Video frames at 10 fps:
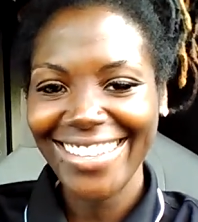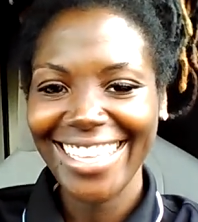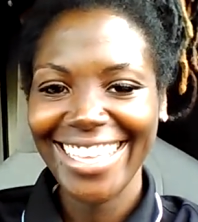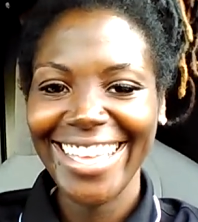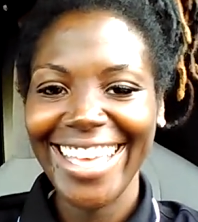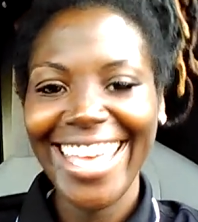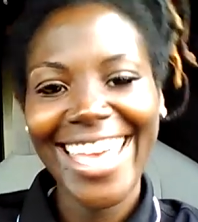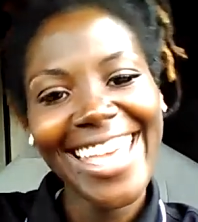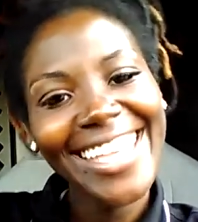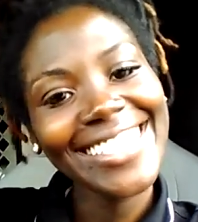
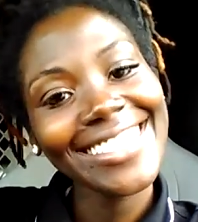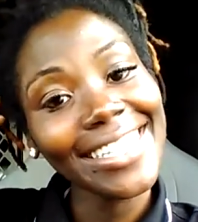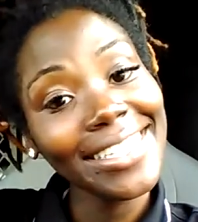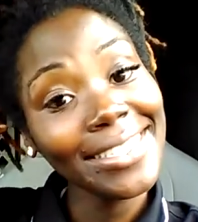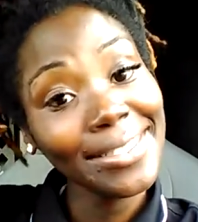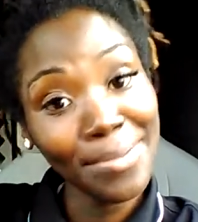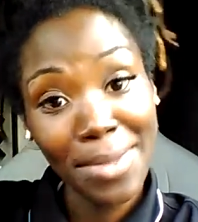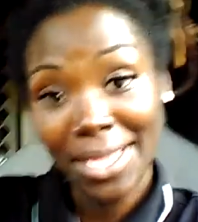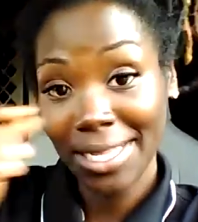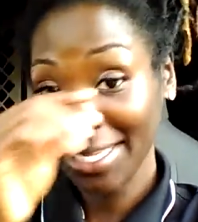Guys, it's
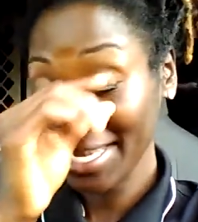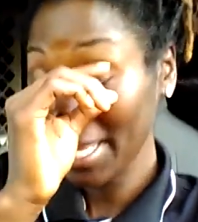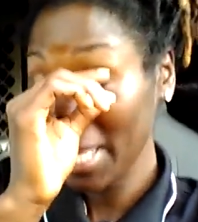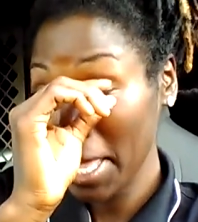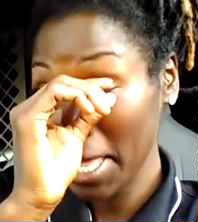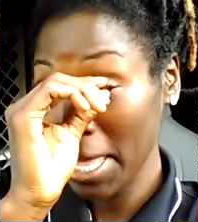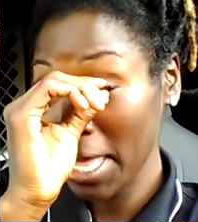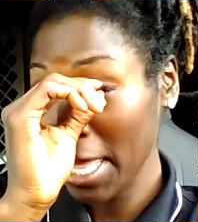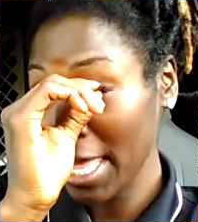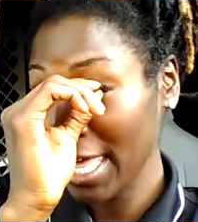
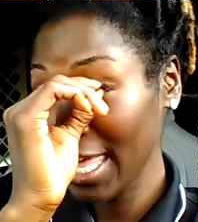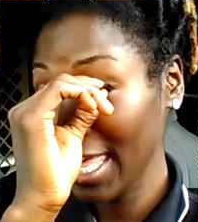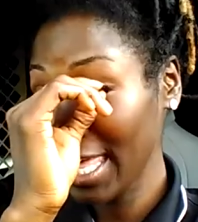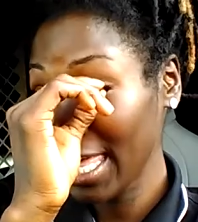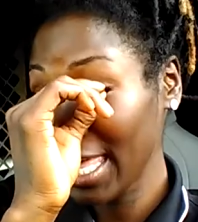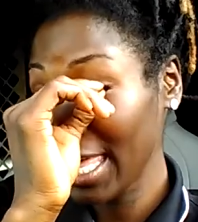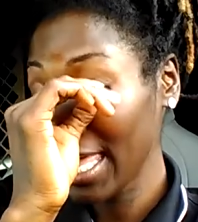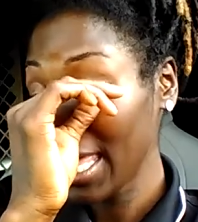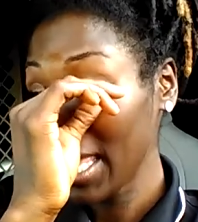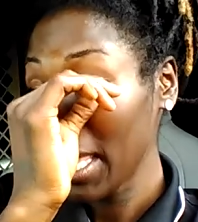Monday.
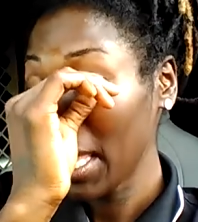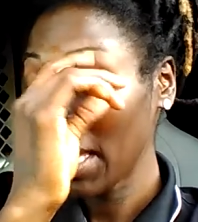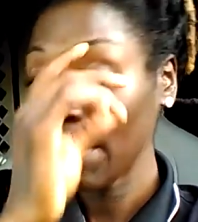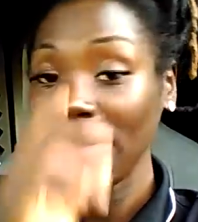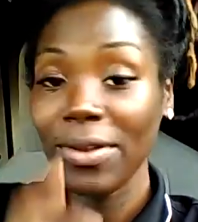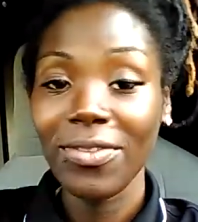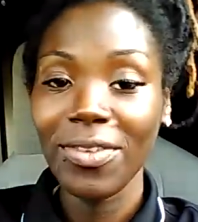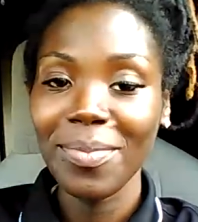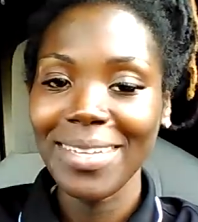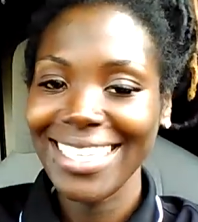A beautiful
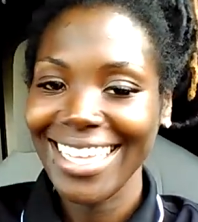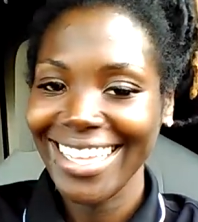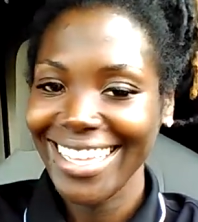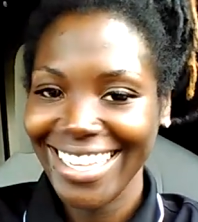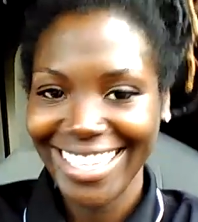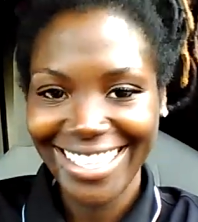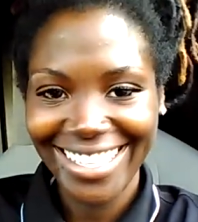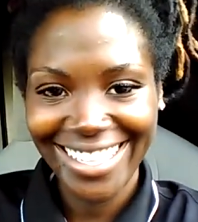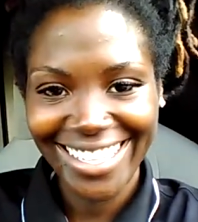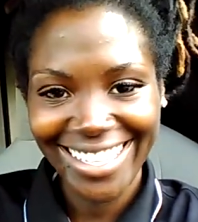Monday it
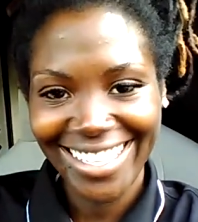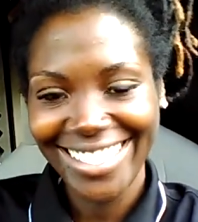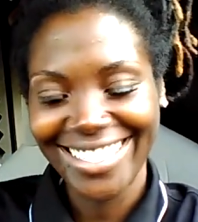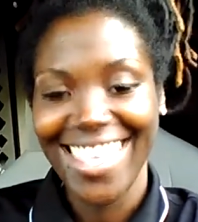is.